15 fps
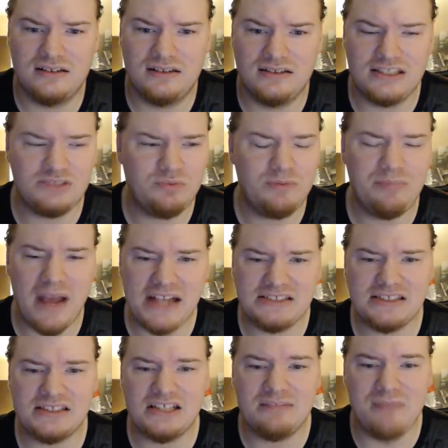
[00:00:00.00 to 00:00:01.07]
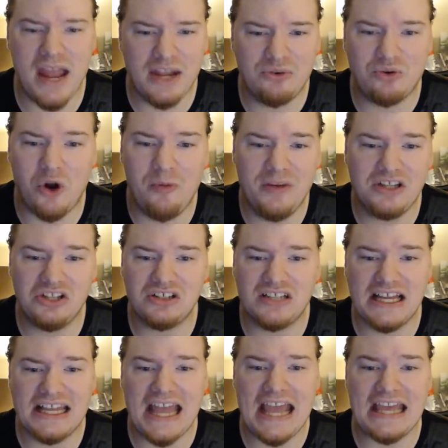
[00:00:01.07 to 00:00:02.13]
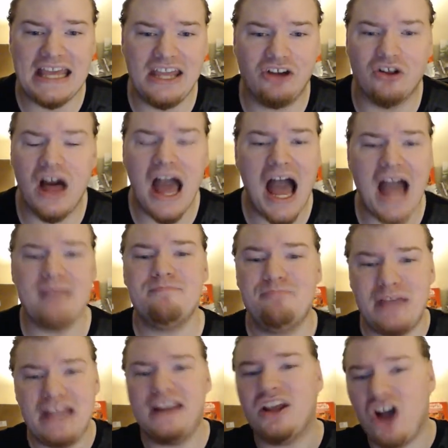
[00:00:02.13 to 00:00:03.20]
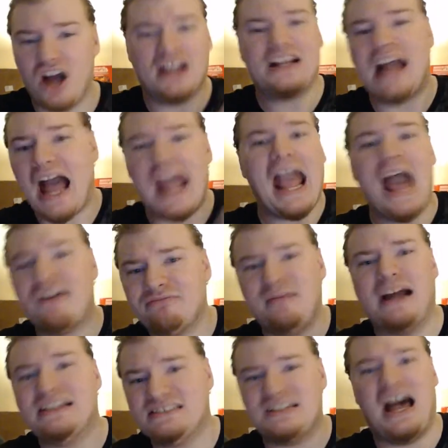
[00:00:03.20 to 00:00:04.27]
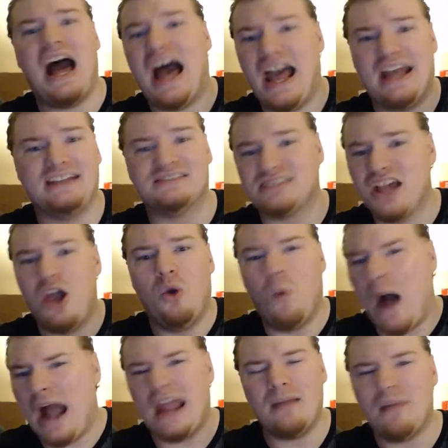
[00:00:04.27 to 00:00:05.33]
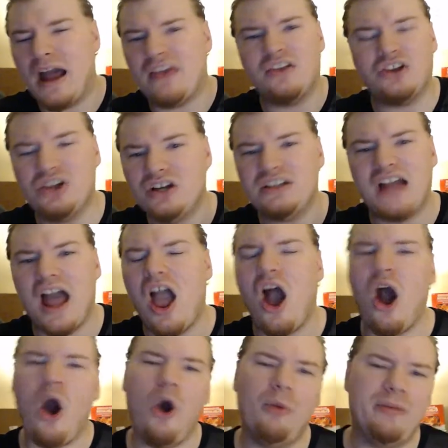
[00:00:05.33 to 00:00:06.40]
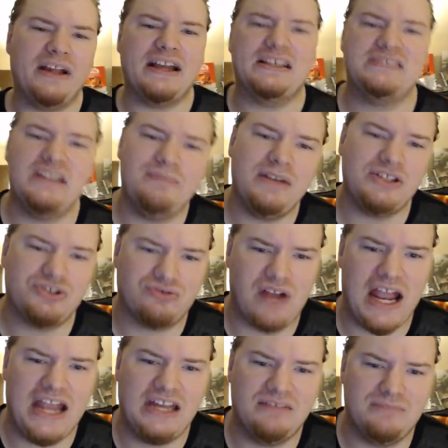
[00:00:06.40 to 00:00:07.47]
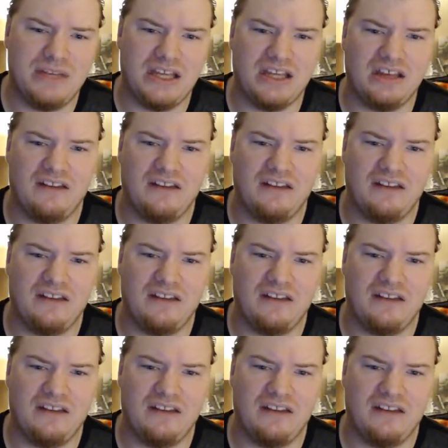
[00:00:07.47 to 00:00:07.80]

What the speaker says: This would basically make Roman look like a heel. I'm beating on a guy half my size. Why am I the good guy? Oh, because he betrayed me.